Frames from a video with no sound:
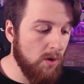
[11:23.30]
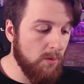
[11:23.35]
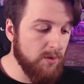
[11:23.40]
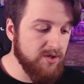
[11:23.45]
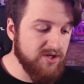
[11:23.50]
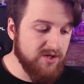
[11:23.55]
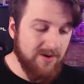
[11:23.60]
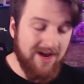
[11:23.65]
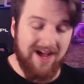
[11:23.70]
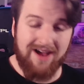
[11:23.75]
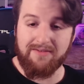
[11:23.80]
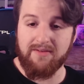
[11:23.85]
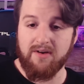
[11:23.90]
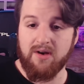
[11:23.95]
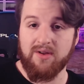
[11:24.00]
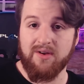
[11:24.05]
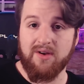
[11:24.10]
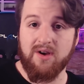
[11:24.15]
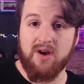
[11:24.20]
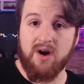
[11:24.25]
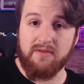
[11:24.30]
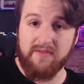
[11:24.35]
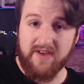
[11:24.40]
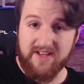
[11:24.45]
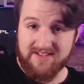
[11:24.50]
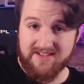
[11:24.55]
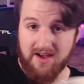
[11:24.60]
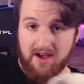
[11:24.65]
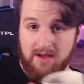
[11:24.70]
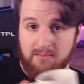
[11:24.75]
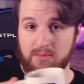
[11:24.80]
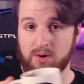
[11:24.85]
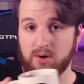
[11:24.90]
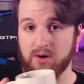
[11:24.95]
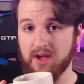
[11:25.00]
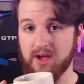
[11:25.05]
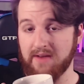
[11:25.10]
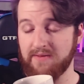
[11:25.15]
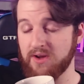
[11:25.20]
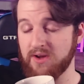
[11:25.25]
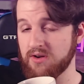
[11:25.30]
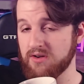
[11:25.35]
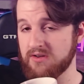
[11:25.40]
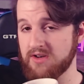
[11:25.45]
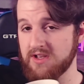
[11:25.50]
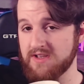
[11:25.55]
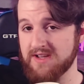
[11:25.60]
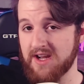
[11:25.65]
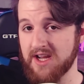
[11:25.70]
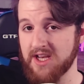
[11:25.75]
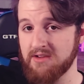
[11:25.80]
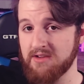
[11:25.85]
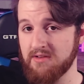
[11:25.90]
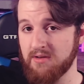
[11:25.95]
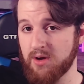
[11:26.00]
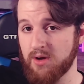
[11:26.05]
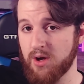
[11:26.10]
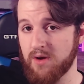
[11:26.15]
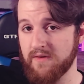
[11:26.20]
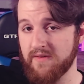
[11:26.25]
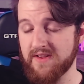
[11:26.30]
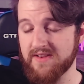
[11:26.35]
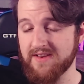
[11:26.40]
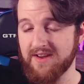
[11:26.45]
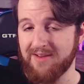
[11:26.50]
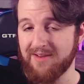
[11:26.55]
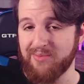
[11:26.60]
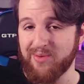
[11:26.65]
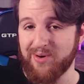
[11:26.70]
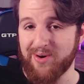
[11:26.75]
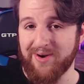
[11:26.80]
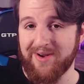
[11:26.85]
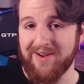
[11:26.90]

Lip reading: would you have on a coffee time mug if you could design your own coffee time mug?